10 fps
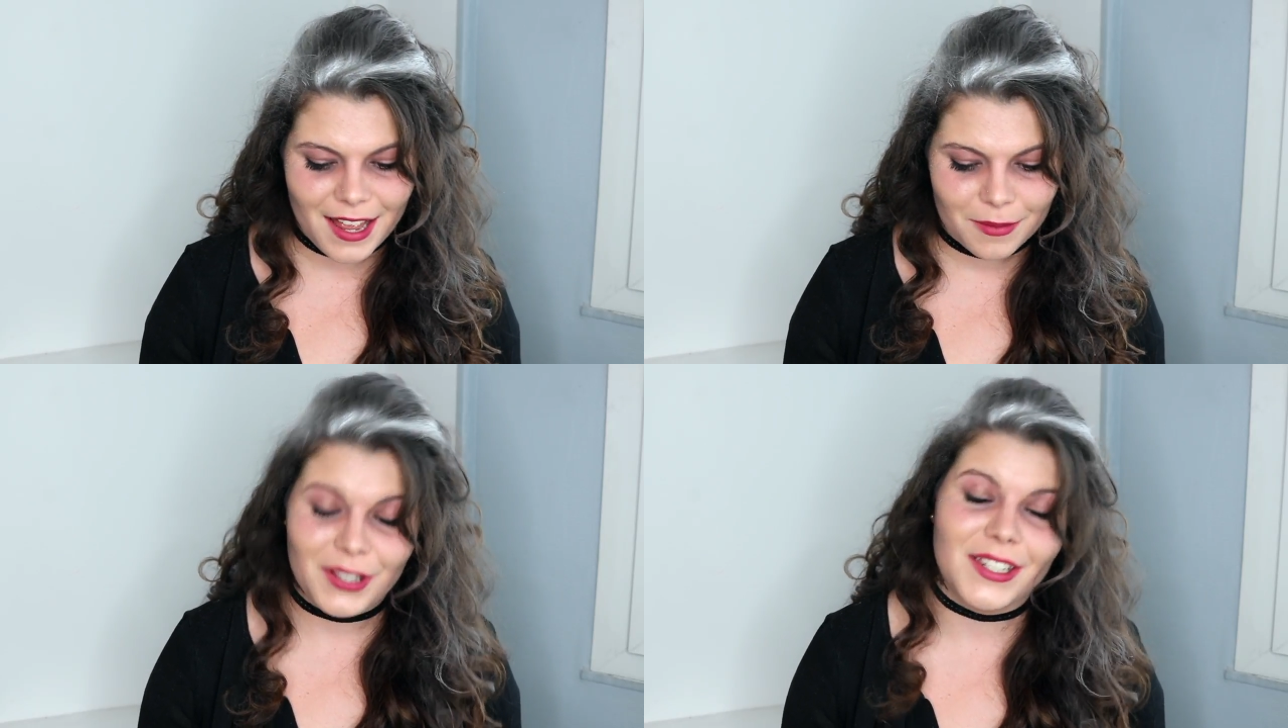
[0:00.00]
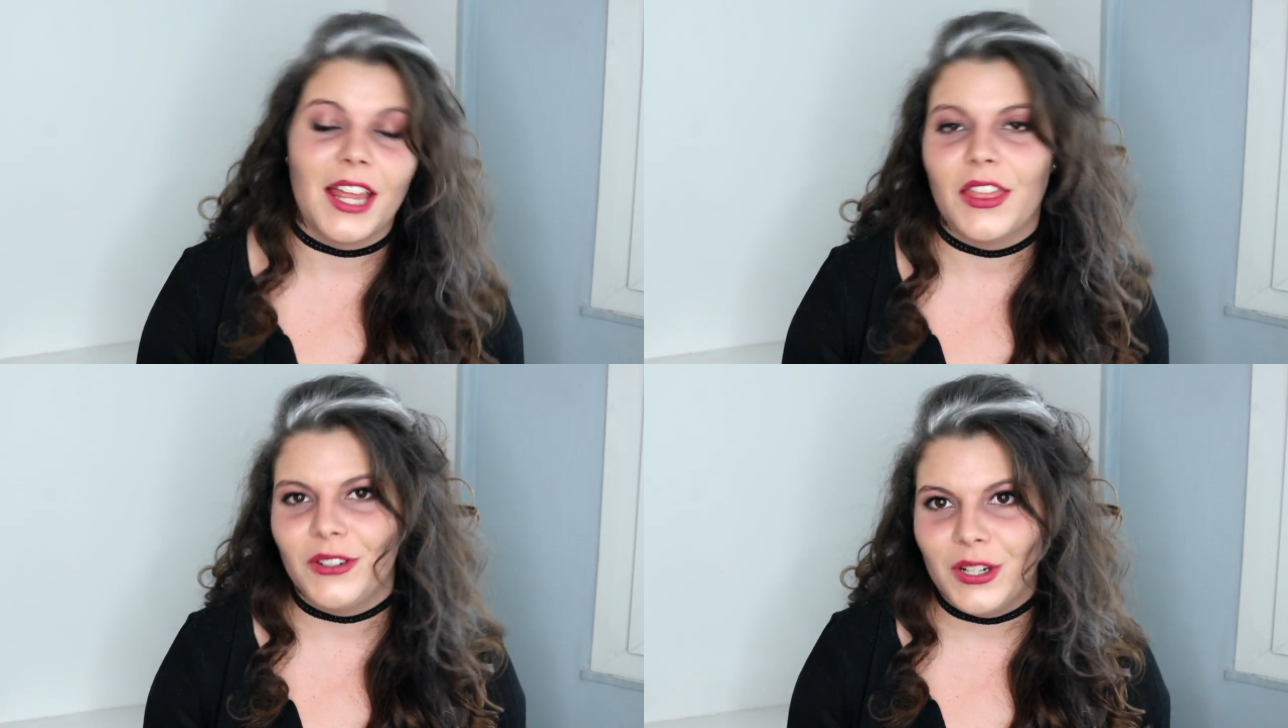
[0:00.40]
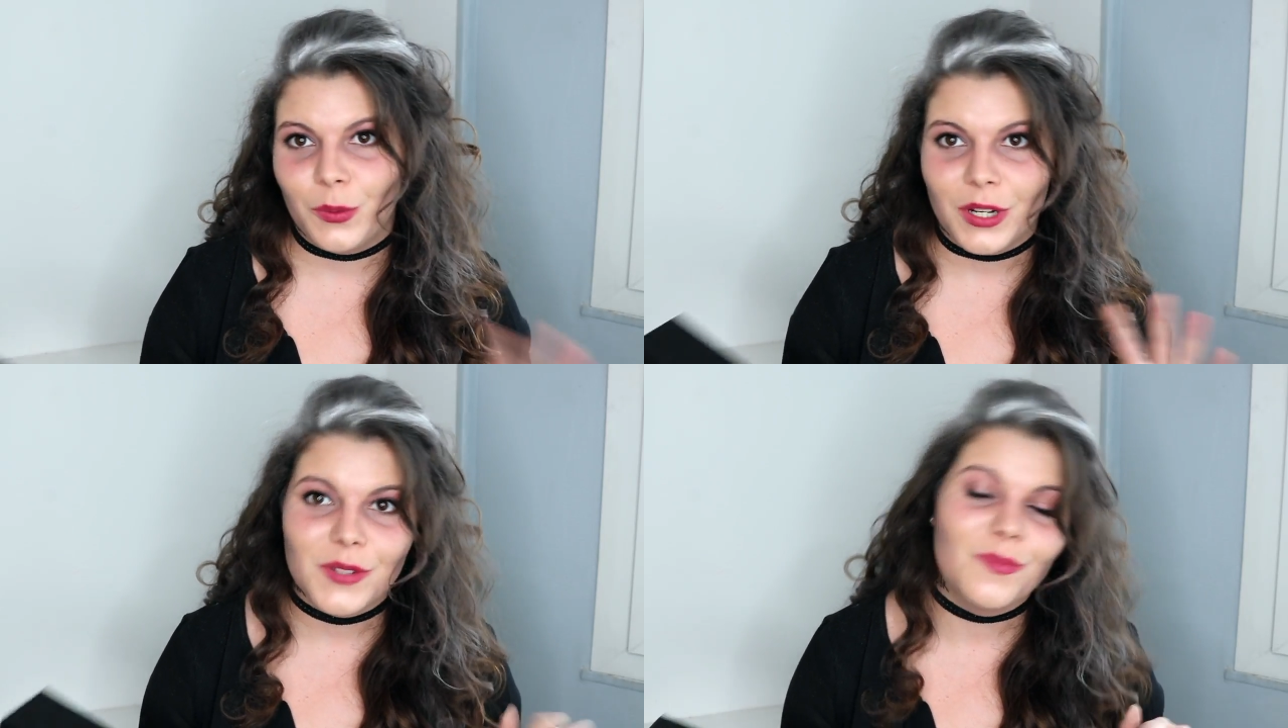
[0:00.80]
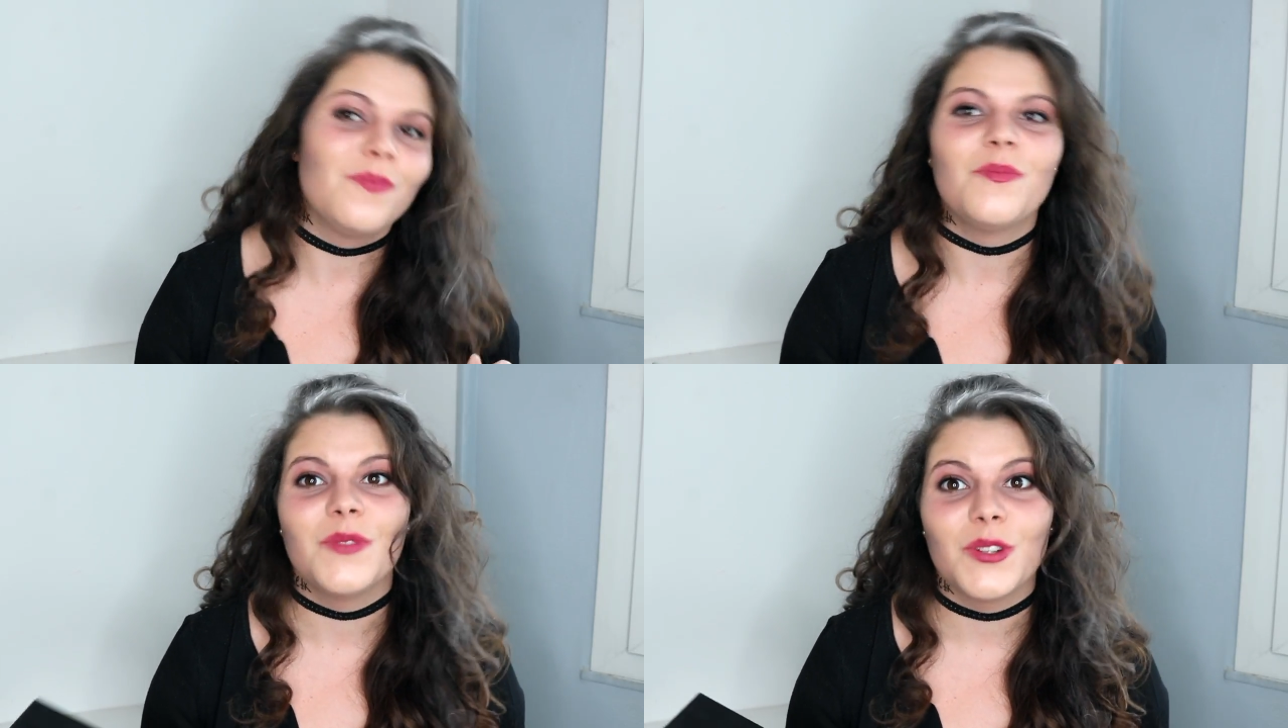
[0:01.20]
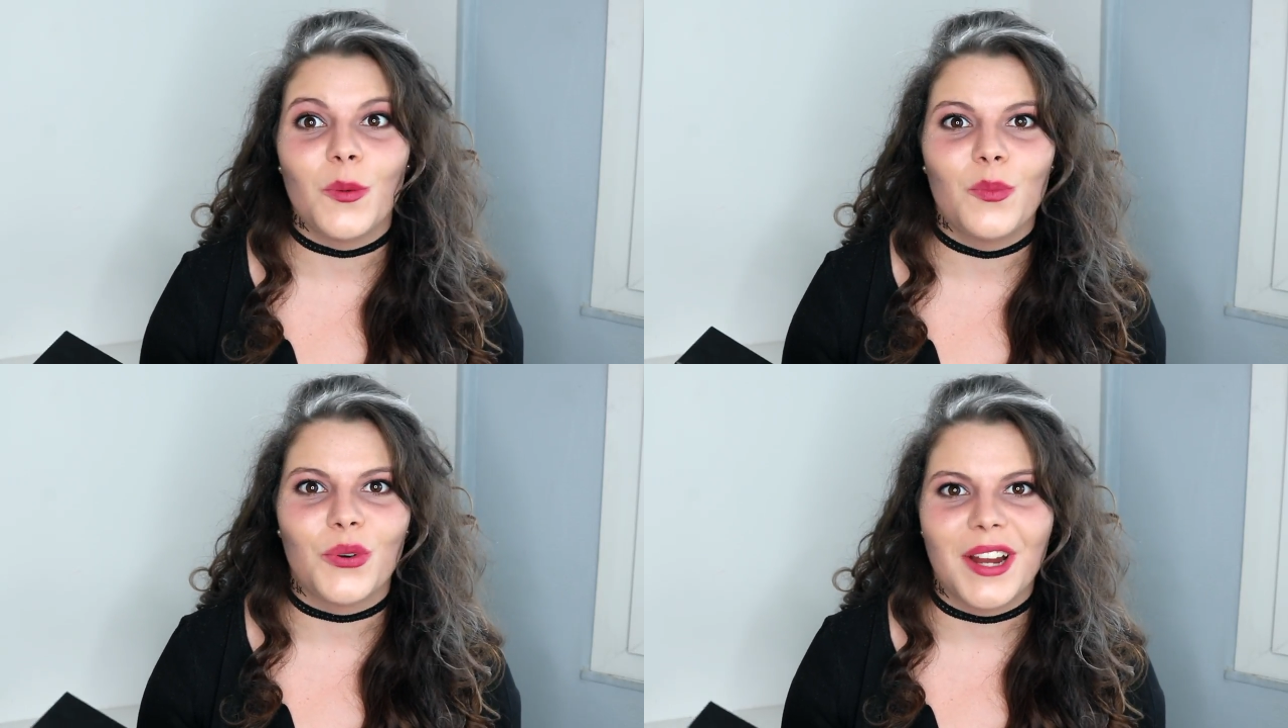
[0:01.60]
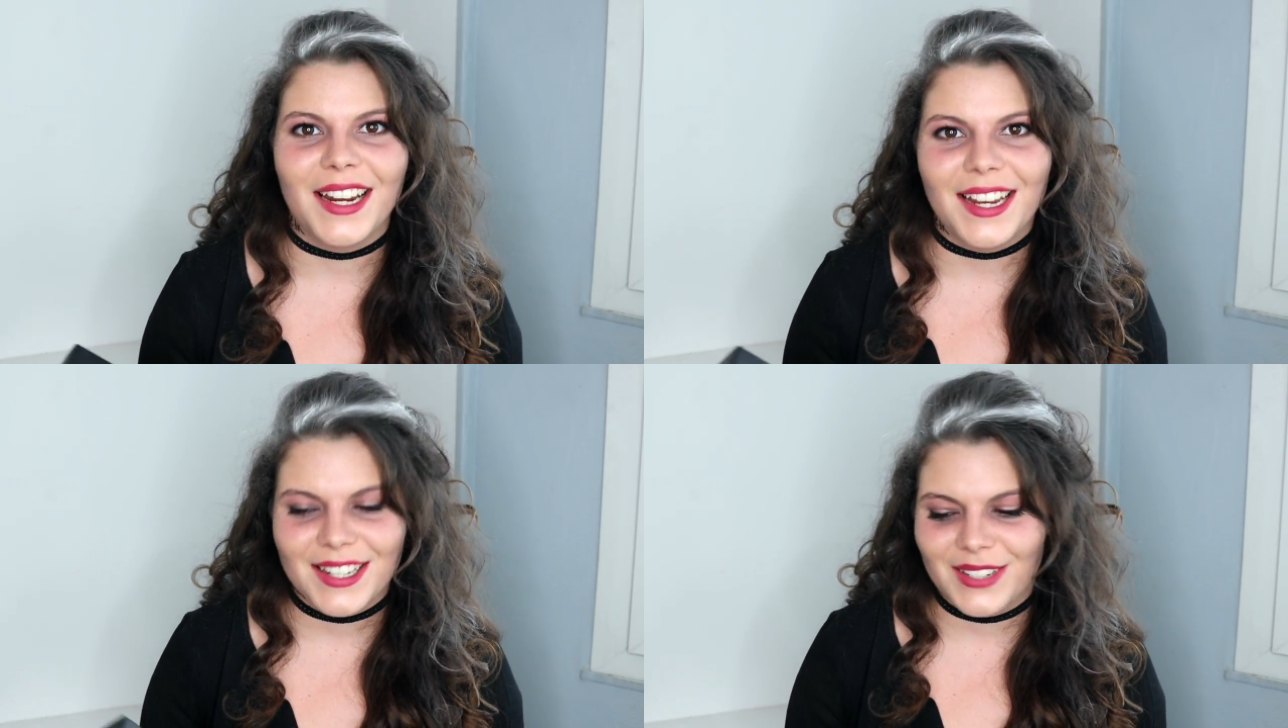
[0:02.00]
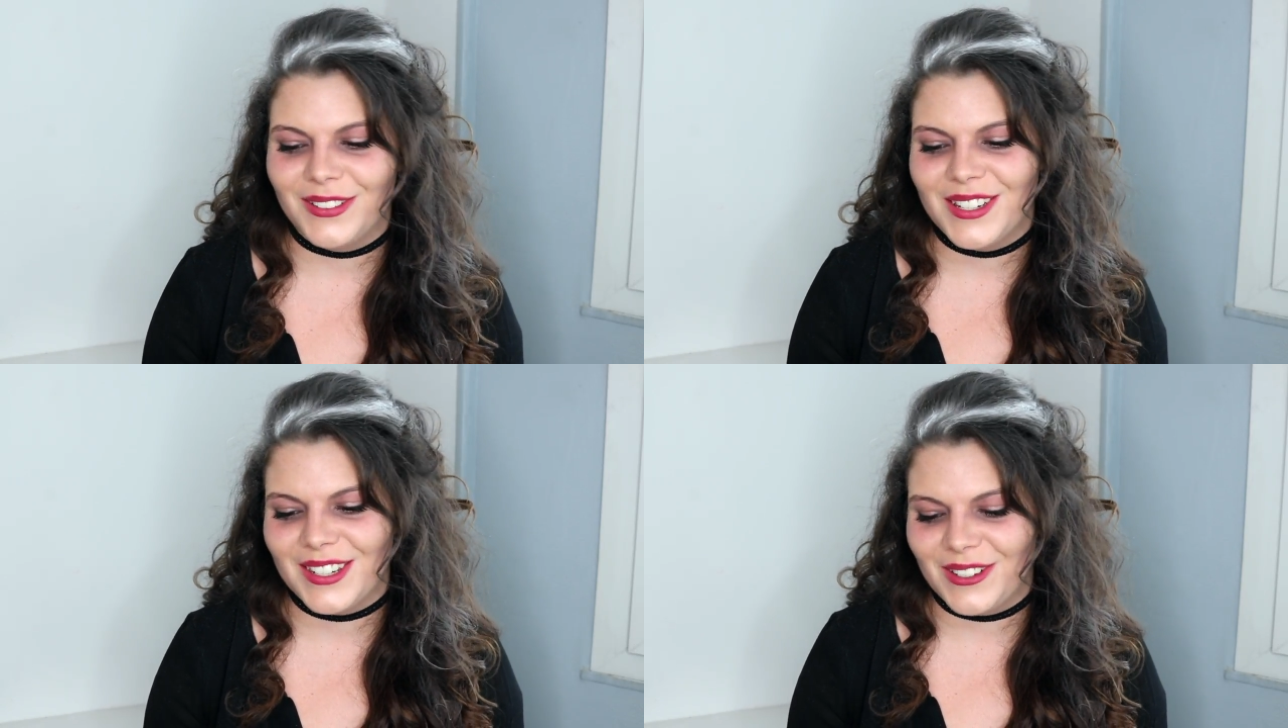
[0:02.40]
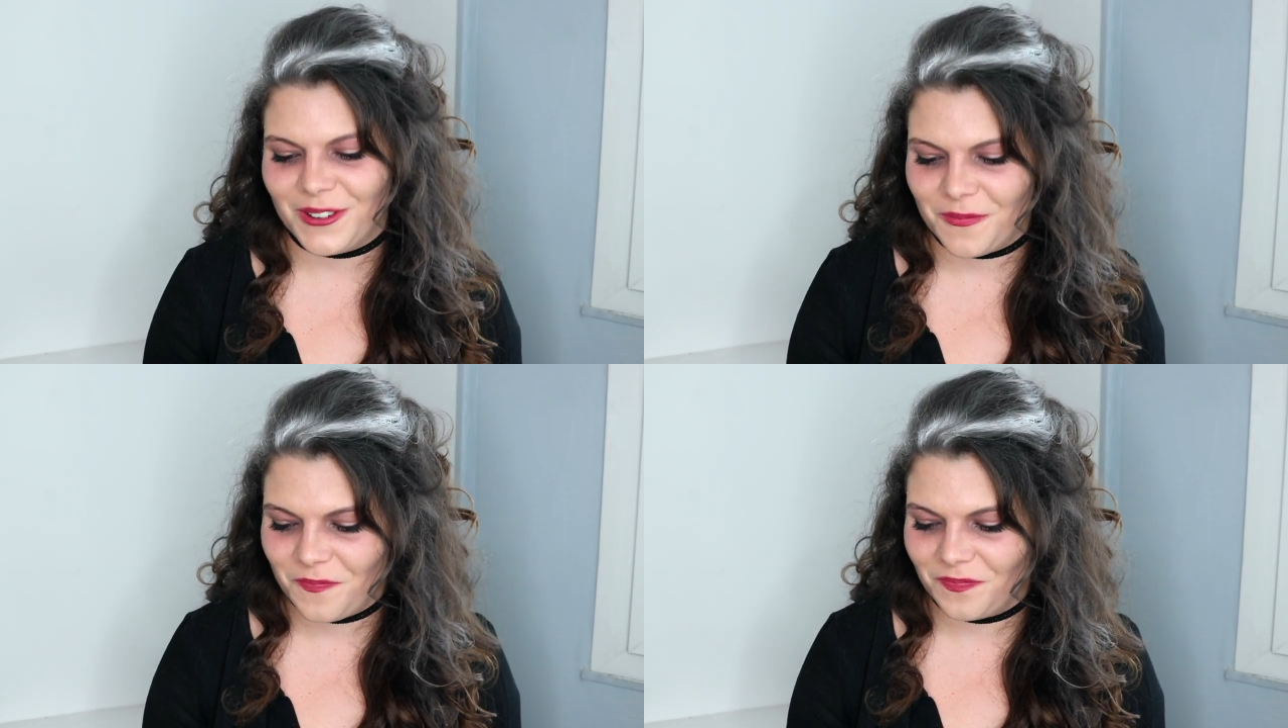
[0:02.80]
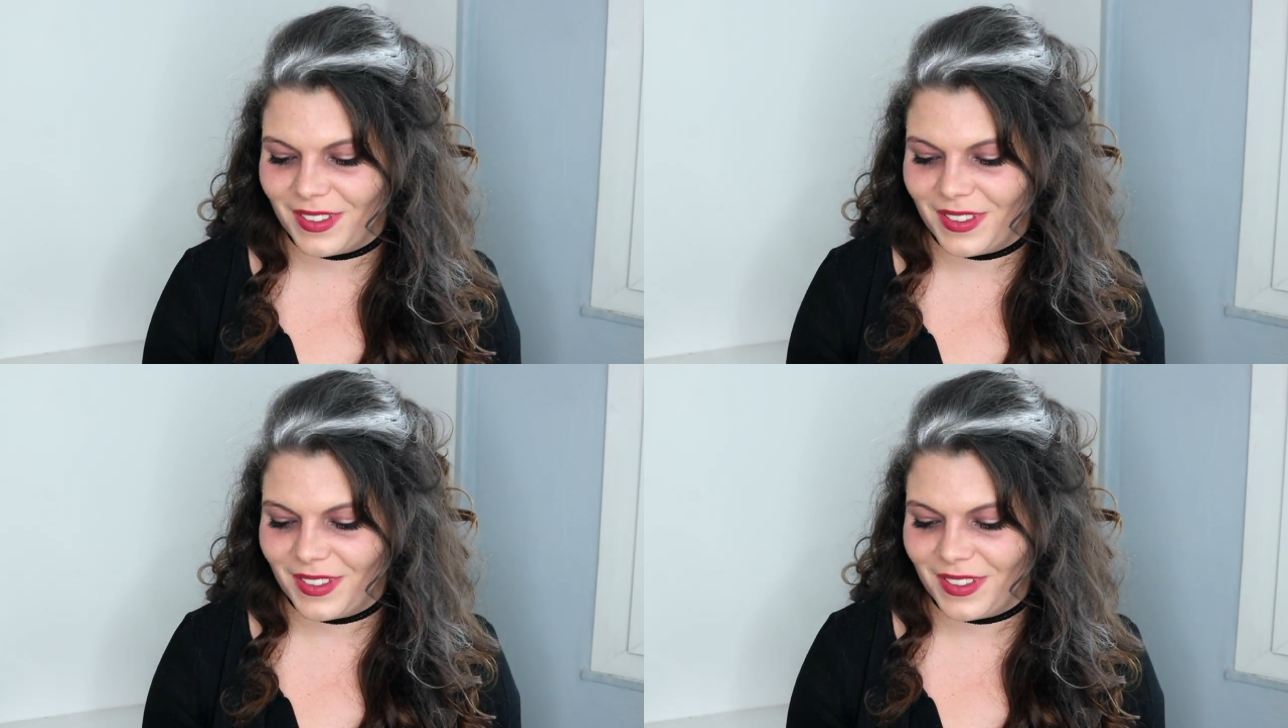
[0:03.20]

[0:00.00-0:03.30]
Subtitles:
because I thought it was so pretty and so on, so